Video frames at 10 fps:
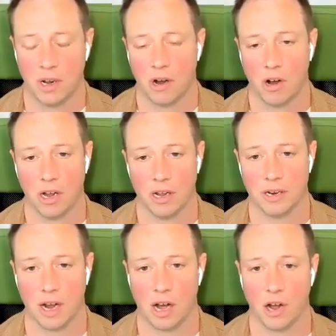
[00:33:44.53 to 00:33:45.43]

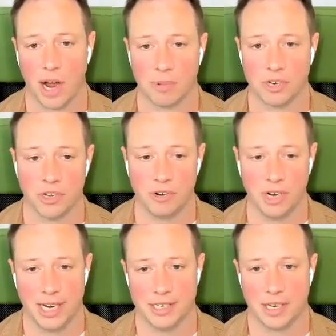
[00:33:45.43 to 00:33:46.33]
on
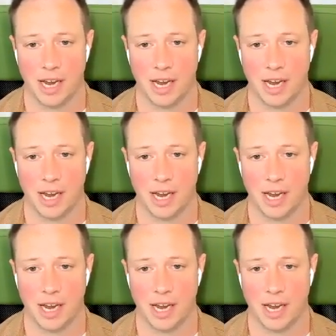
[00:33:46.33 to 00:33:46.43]
opportunities.